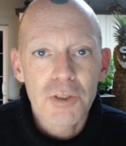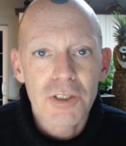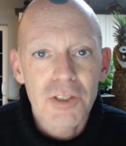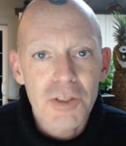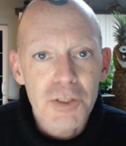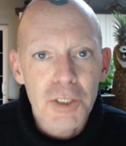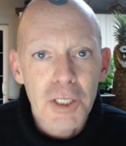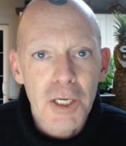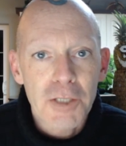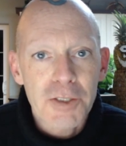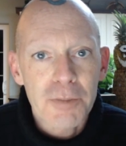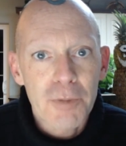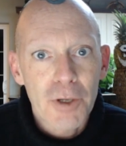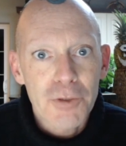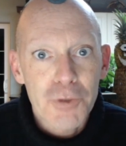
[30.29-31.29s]
just in
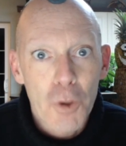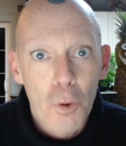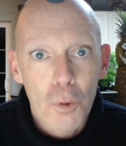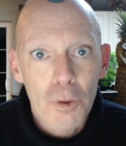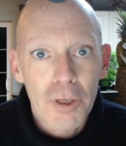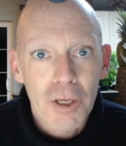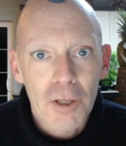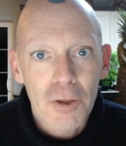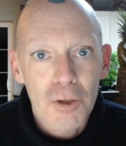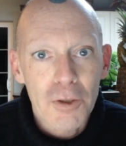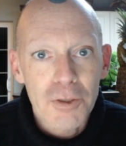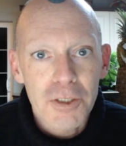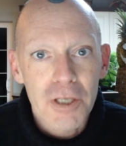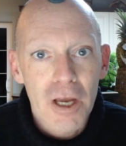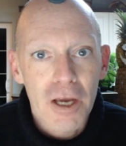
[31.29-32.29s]
case I'm not totally
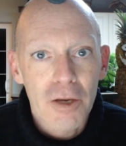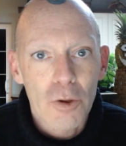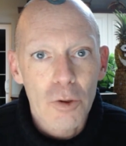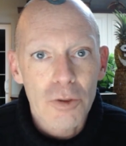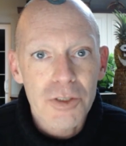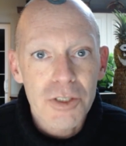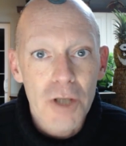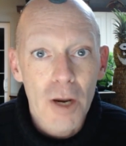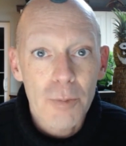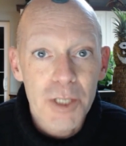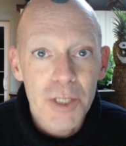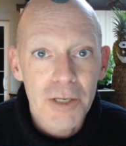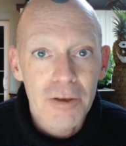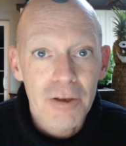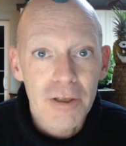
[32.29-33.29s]
clear tonight or stop
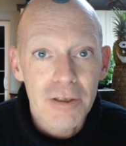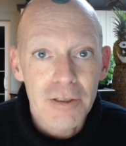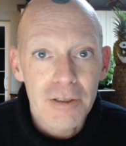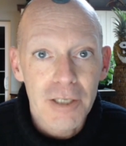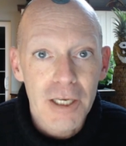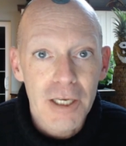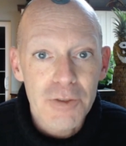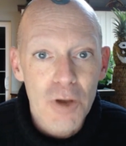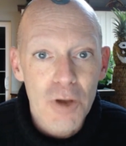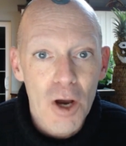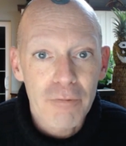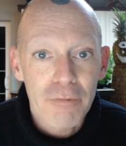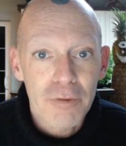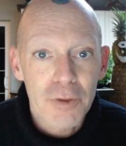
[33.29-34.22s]
suddenly and gaze off